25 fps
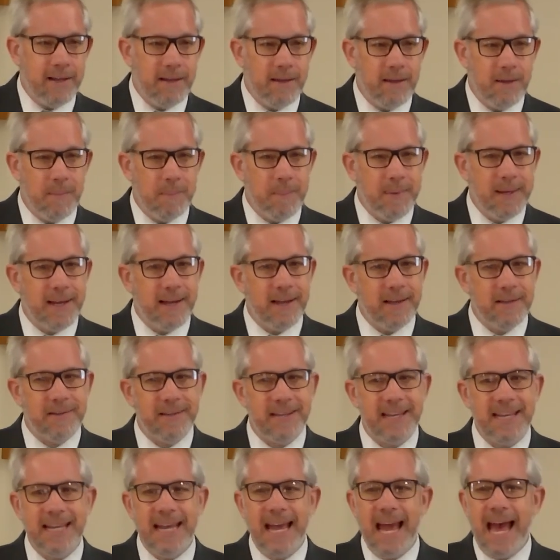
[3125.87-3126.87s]
because
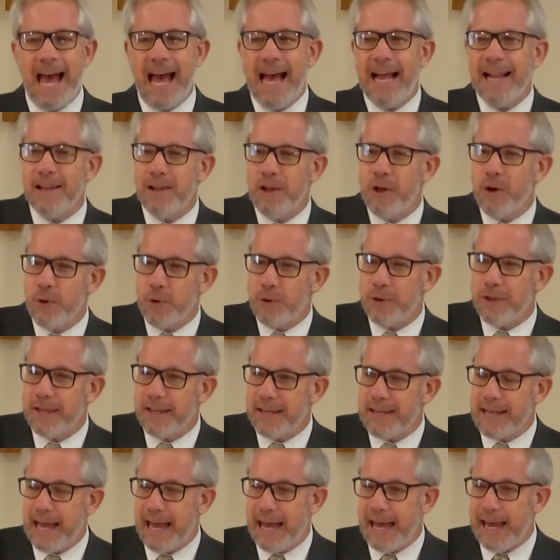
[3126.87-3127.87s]
He hallowed the
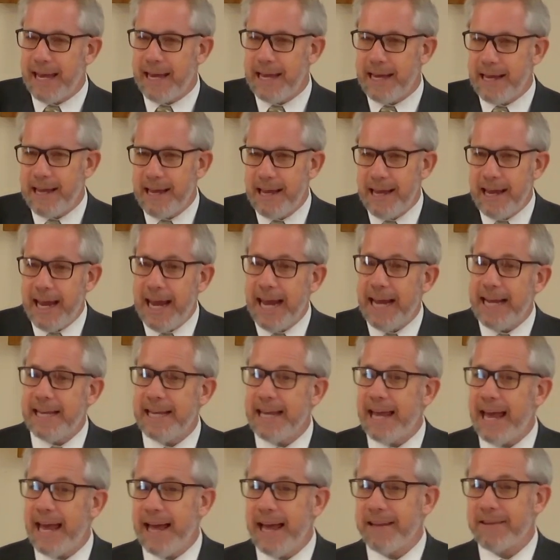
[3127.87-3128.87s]
day and
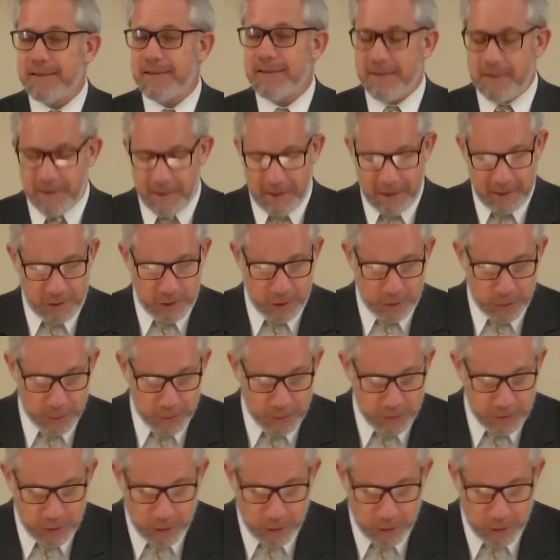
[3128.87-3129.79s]
He asked the Jews to